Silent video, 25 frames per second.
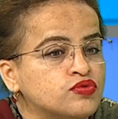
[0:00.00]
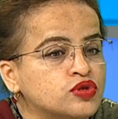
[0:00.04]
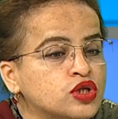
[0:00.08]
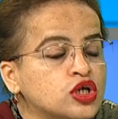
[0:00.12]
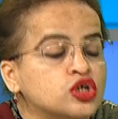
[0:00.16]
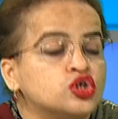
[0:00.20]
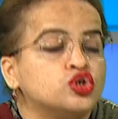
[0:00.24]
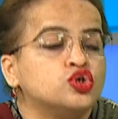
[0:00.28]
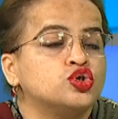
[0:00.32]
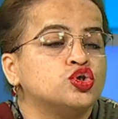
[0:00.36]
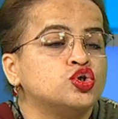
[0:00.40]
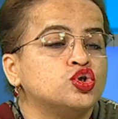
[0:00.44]

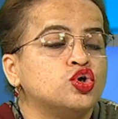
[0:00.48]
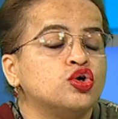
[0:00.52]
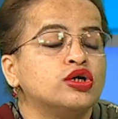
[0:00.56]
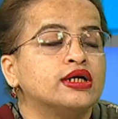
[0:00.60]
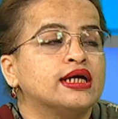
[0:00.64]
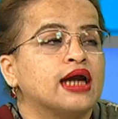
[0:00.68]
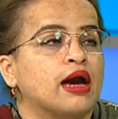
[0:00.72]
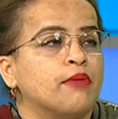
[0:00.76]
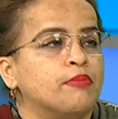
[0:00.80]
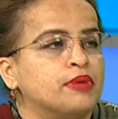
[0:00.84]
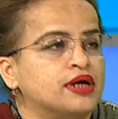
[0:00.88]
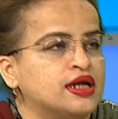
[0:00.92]
they
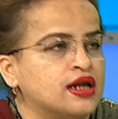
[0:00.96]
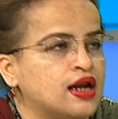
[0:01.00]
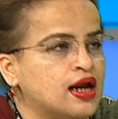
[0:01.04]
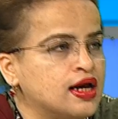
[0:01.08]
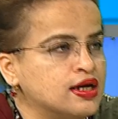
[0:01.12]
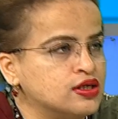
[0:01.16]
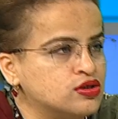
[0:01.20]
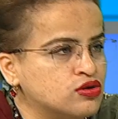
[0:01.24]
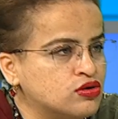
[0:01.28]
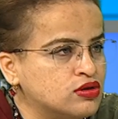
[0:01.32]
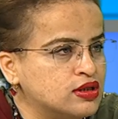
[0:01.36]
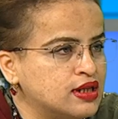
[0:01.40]
should
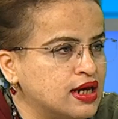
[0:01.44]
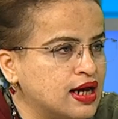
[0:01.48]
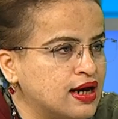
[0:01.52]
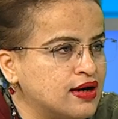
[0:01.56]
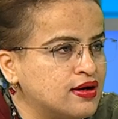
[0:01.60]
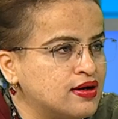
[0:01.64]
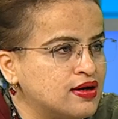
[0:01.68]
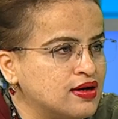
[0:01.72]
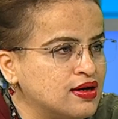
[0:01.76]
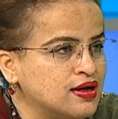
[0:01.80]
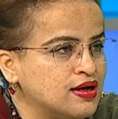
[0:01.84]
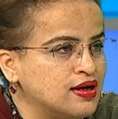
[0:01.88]
capitalize on
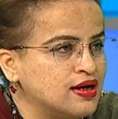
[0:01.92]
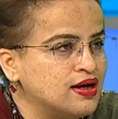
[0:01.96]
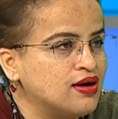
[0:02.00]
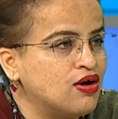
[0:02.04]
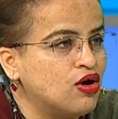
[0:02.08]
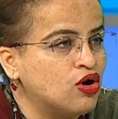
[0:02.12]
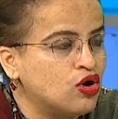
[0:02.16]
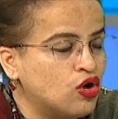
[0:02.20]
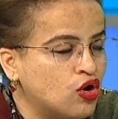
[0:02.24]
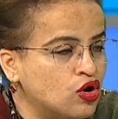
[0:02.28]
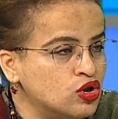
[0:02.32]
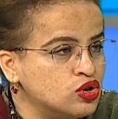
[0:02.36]
that,
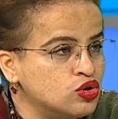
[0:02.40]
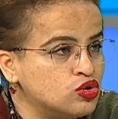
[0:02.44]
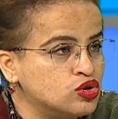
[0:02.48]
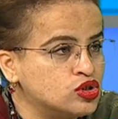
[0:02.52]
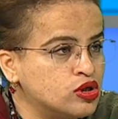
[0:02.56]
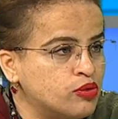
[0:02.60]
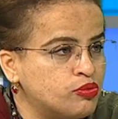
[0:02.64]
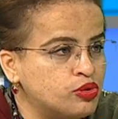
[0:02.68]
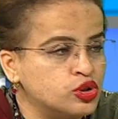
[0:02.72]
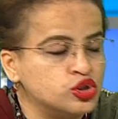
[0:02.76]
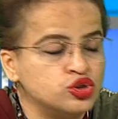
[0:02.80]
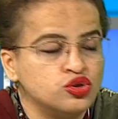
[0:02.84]
on
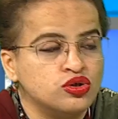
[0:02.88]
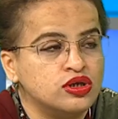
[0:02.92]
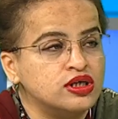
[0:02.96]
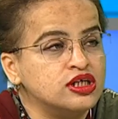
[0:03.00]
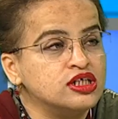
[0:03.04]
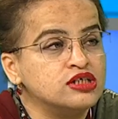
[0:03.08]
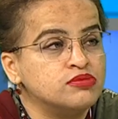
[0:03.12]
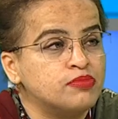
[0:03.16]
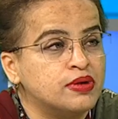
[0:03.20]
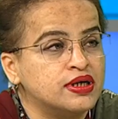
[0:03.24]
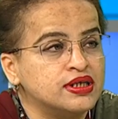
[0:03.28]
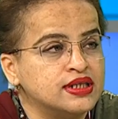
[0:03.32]
those
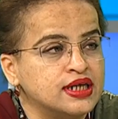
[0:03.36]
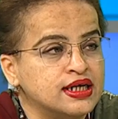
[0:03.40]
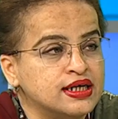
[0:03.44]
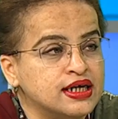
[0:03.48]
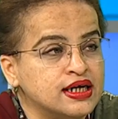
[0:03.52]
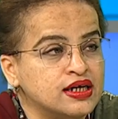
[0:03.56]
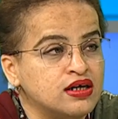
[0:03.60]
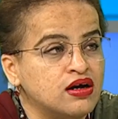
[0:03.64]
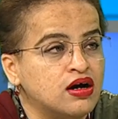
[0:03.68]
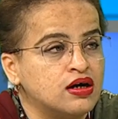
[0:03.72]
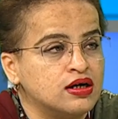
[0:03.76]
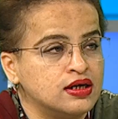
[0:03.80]
opportunities, but they
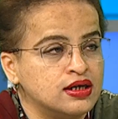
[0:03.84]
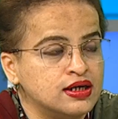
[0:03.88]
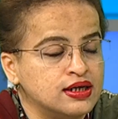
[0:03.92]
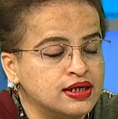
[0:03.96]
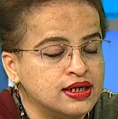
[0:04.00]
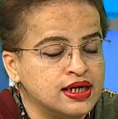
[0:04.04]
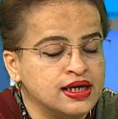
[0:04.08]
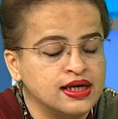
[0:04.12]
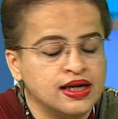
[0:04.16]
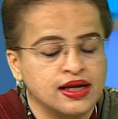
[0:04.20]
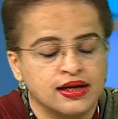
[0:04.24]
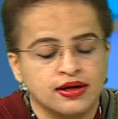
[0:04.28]

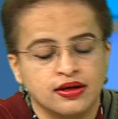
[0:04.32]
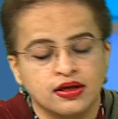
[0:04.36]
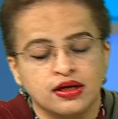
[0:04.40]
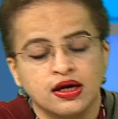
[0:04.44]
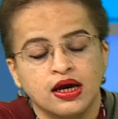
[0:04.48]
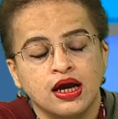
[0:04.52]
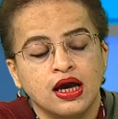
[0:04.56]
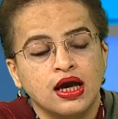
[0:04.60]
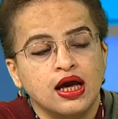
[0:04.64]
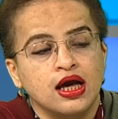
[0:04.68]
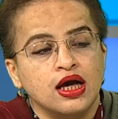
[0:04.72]
didn't.